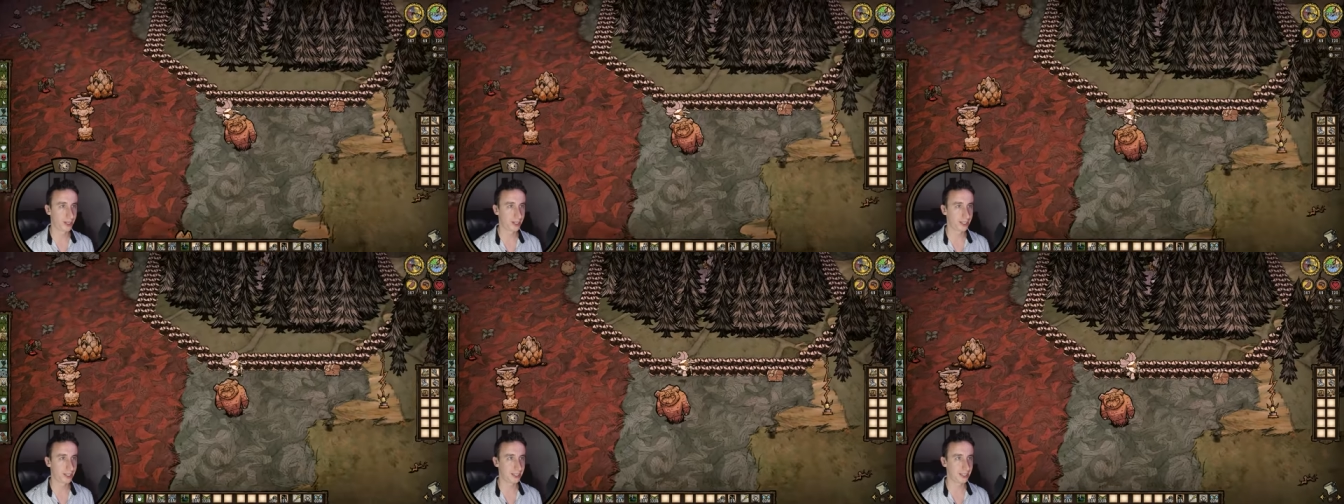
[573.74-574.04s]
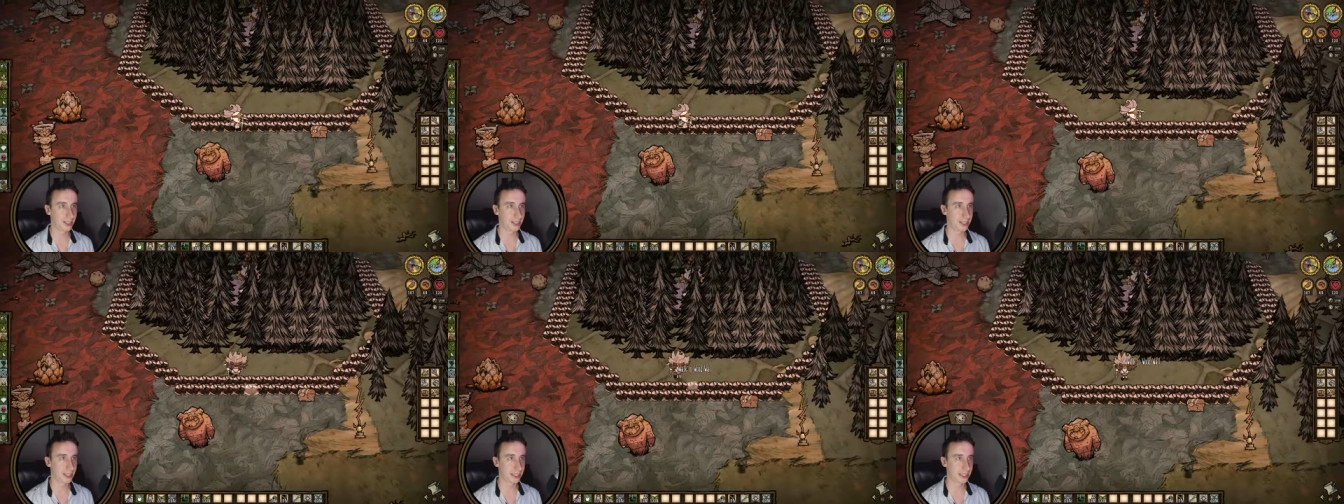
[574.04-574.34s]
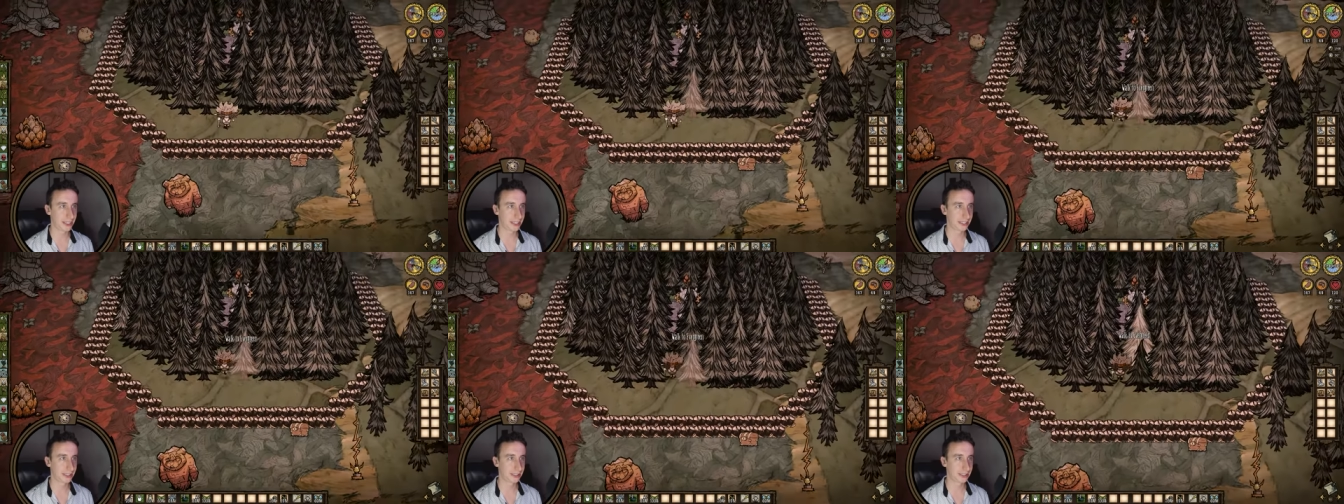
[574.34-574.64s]
ready.
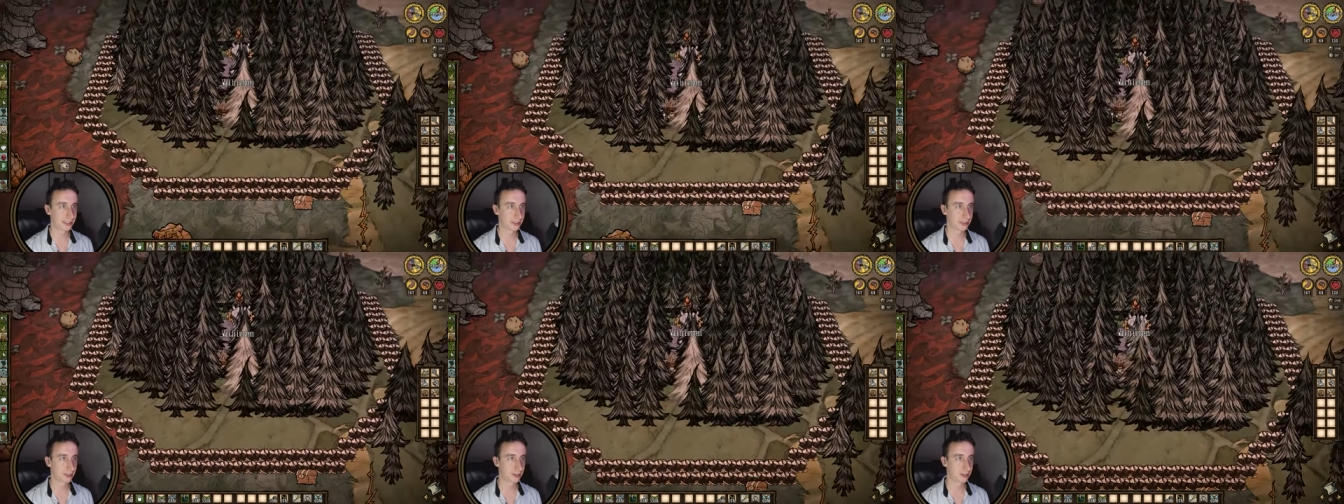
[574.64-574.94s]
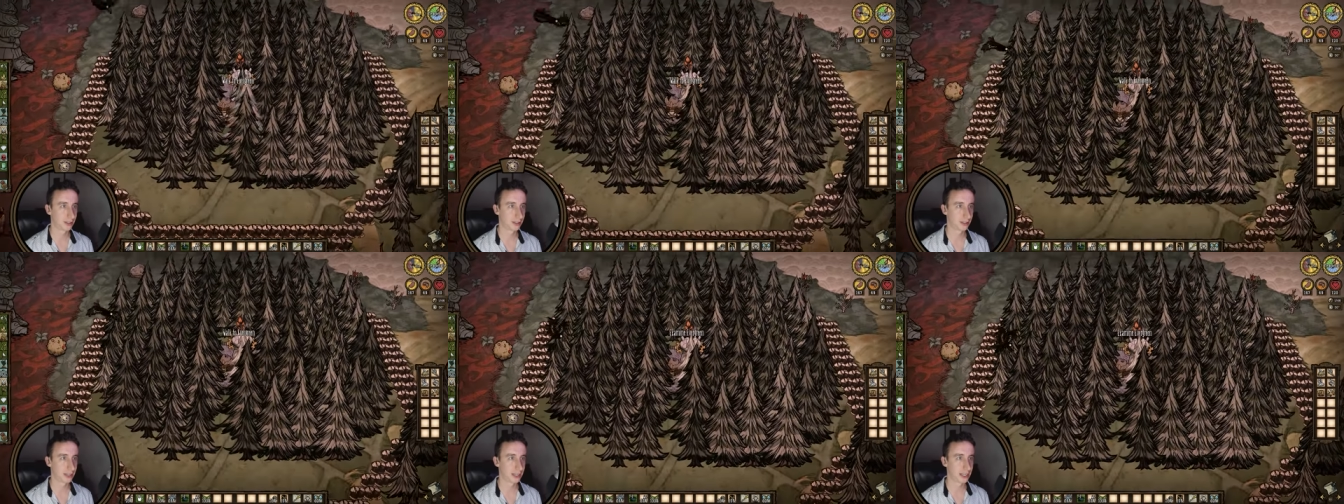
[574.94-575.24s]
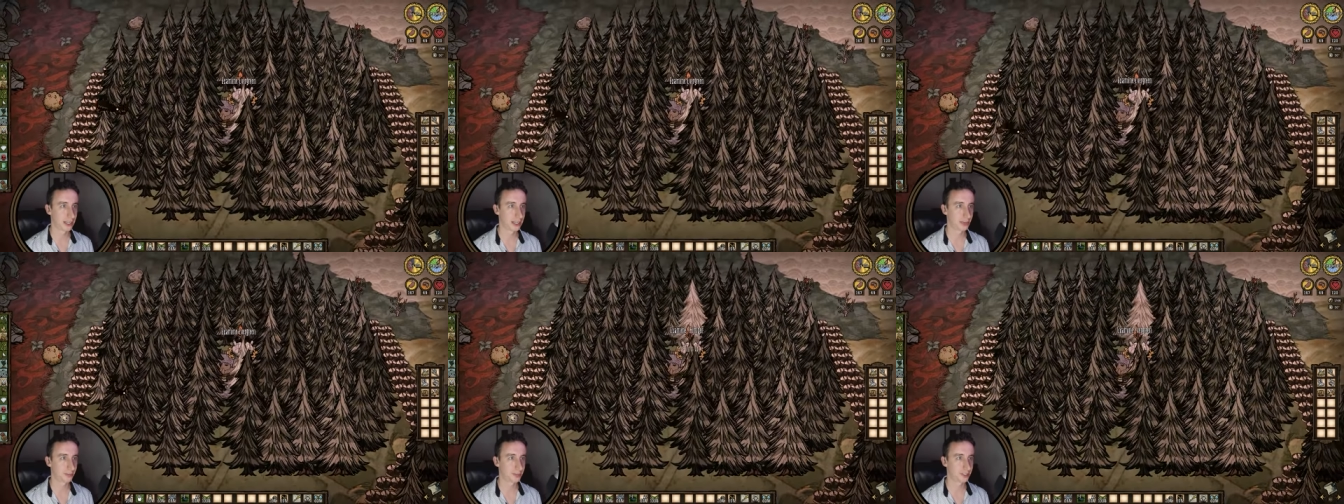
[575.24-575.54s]
Yeah,
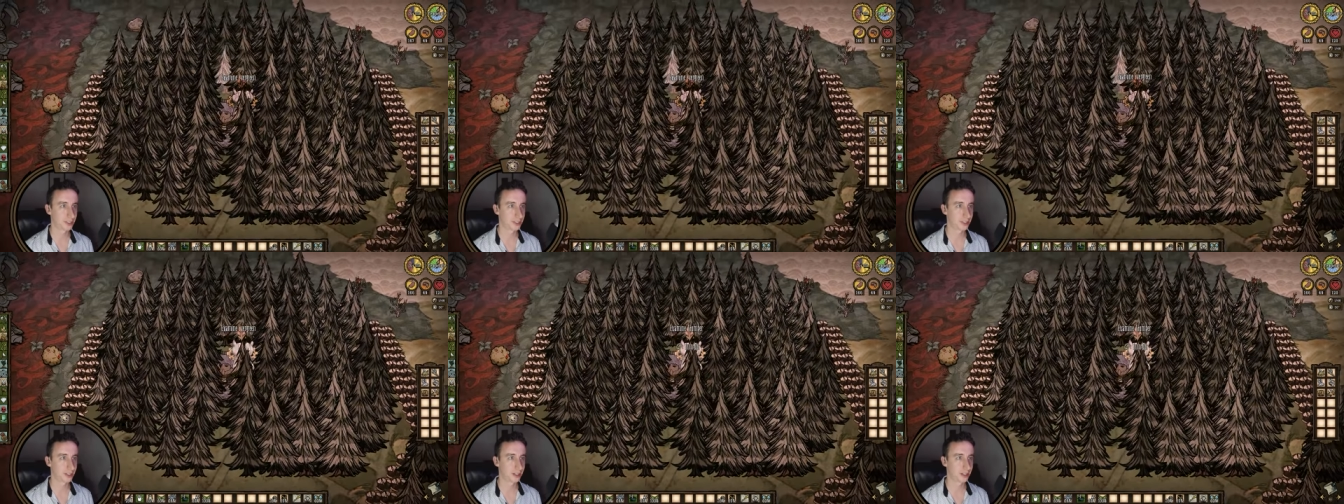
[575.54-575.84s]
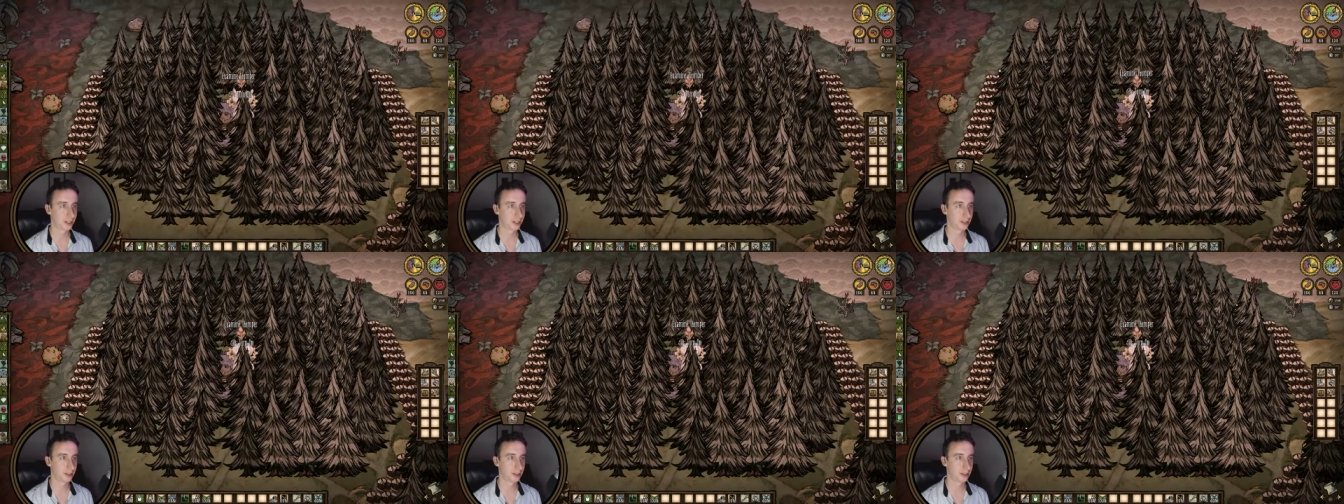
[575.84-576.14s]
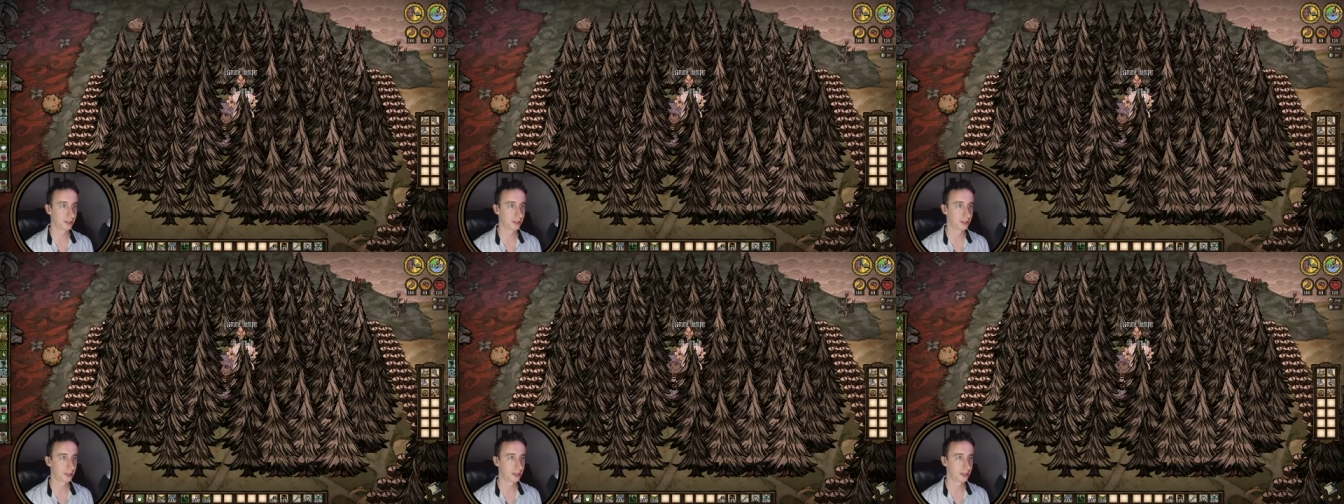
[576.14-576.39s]
I'm just going to